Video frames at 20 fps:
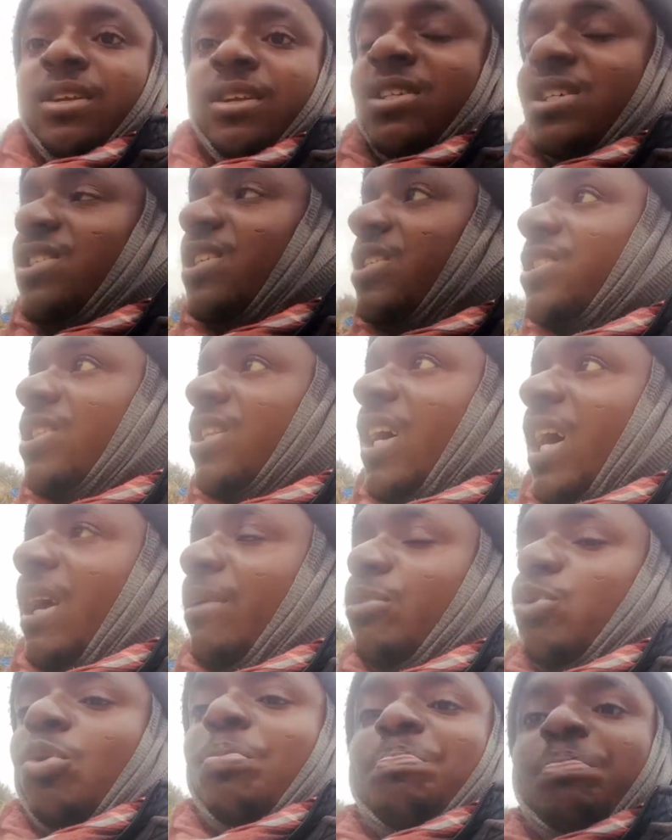this is
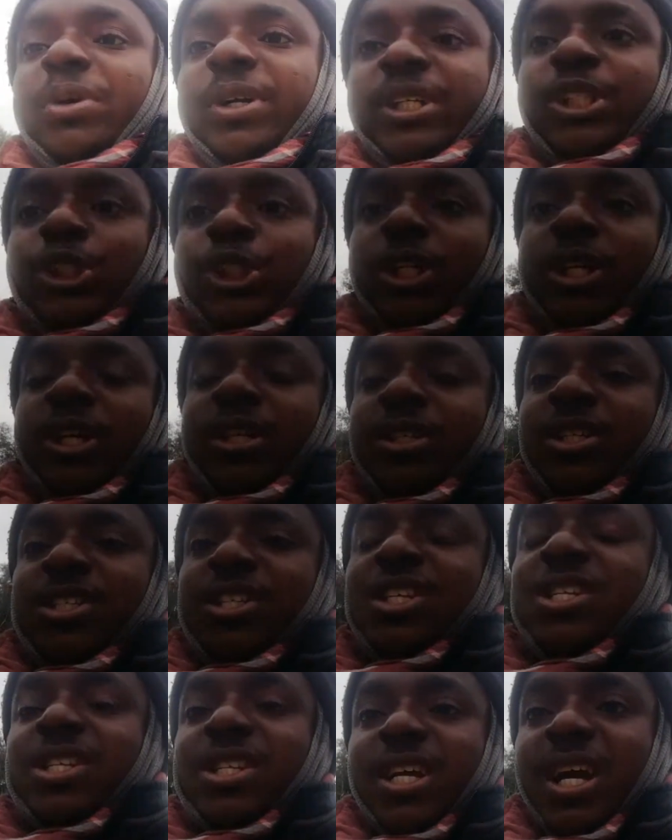time to preach,
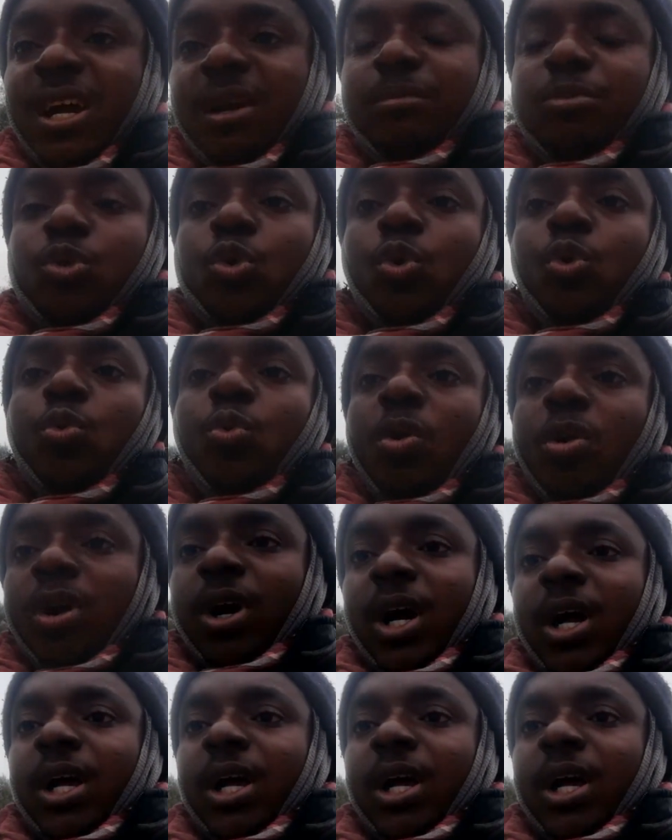this is time to walk